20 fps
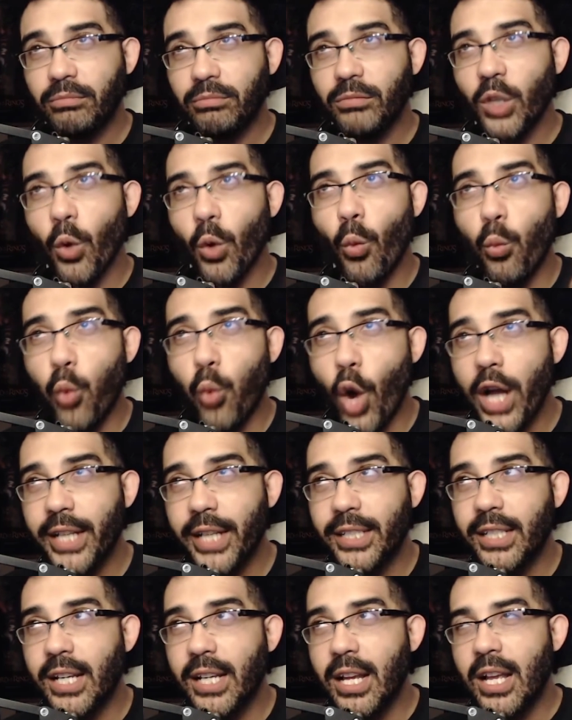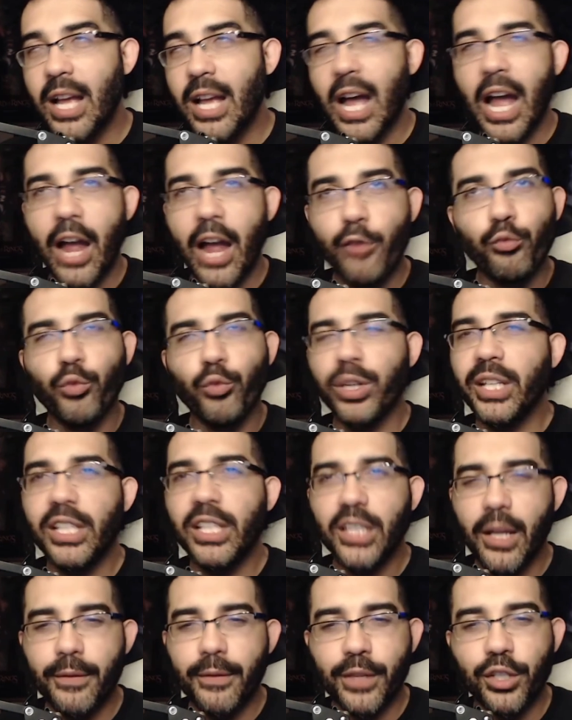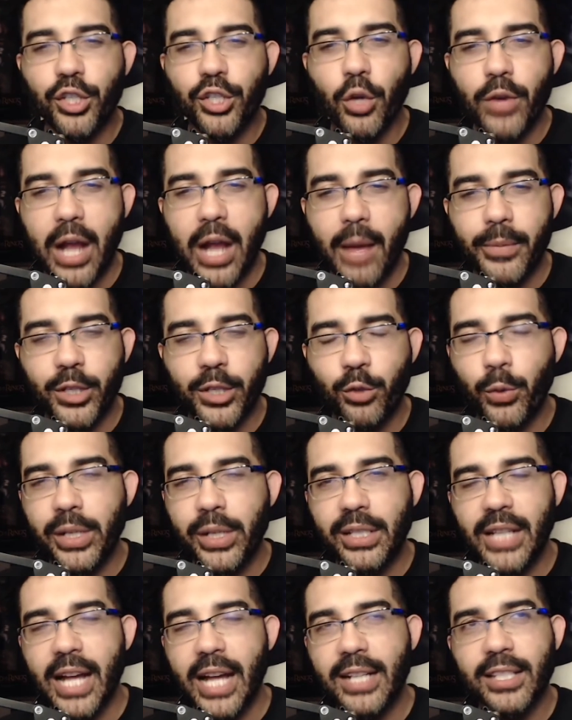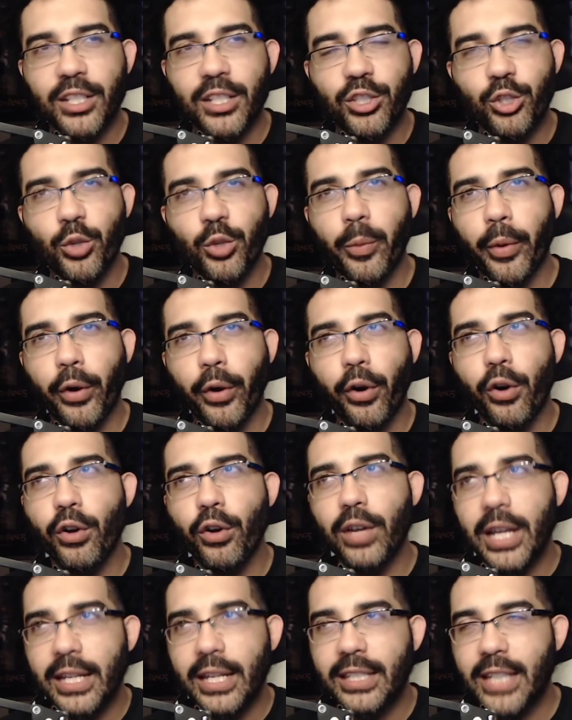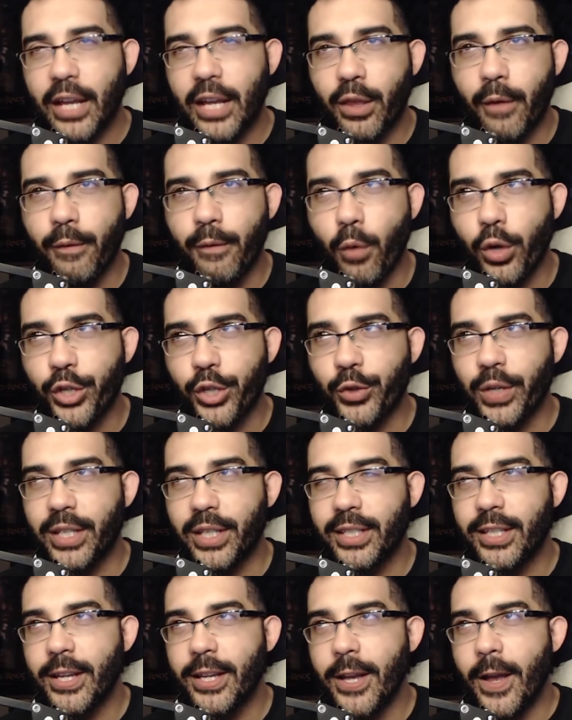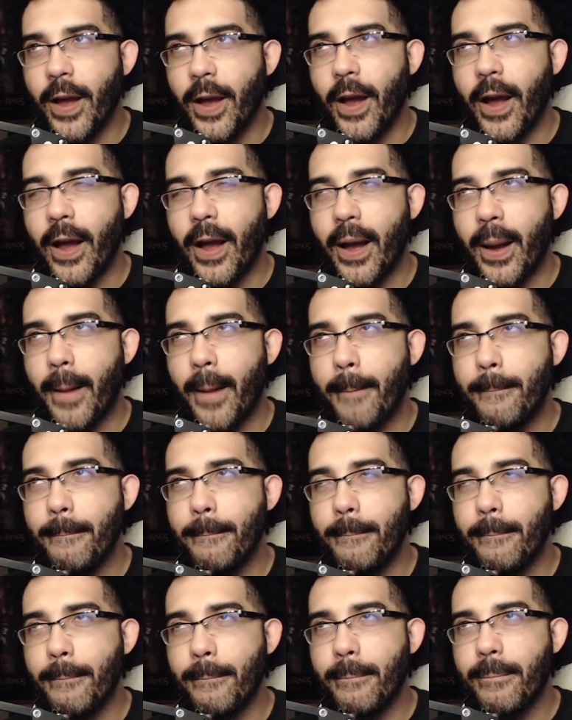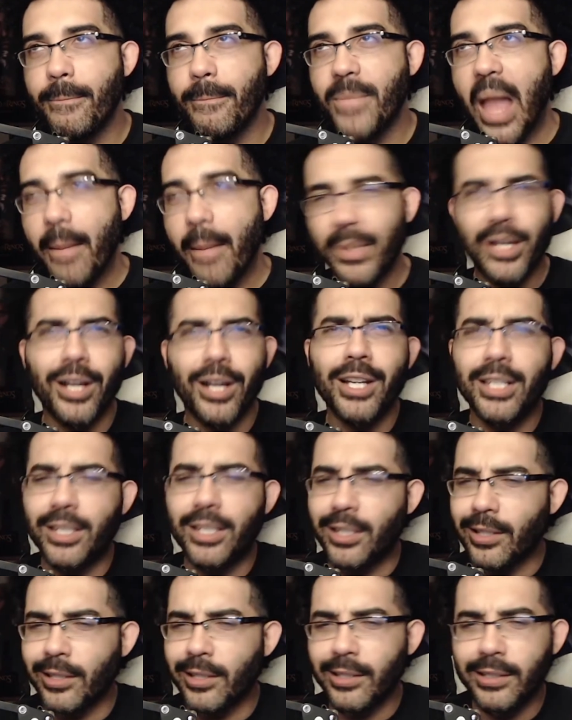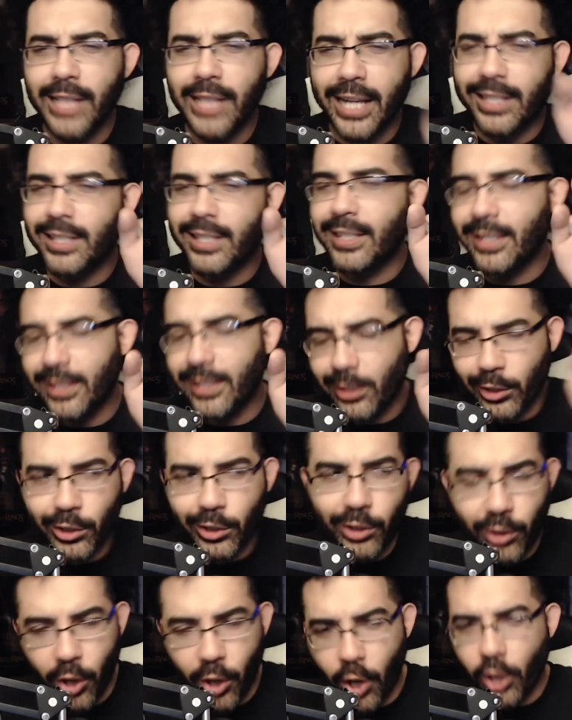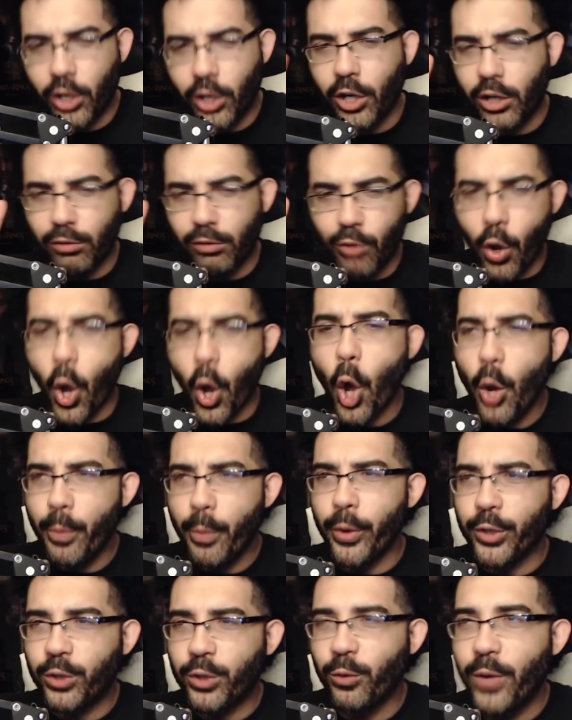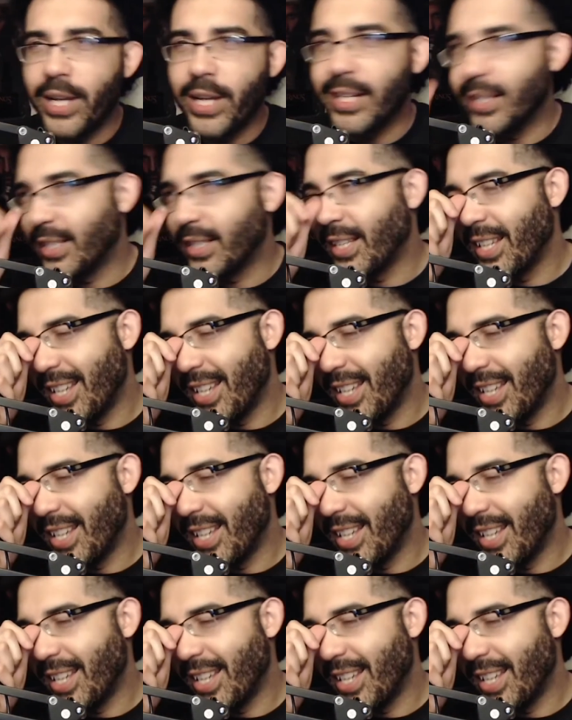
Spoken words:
One, I really love the showdown between Lex and Supergirl inside the fortress. Not because Lex almost wins,